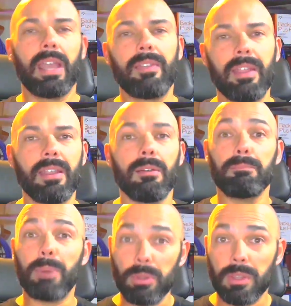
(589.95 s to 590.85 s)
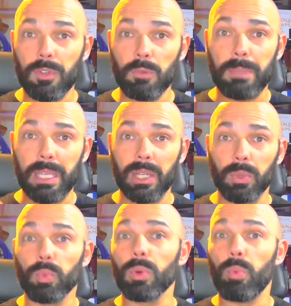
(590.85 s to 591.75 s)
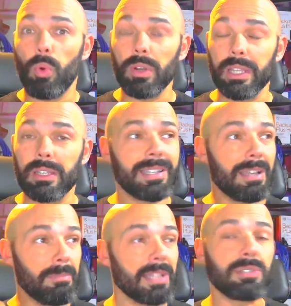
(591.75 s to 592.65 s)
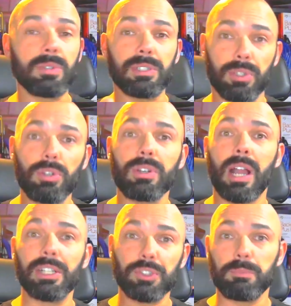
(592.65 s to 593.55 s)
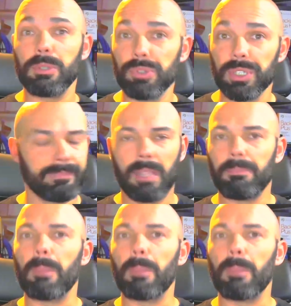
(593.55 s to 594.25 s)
and then both of you being rewarded commensurate to your contribution.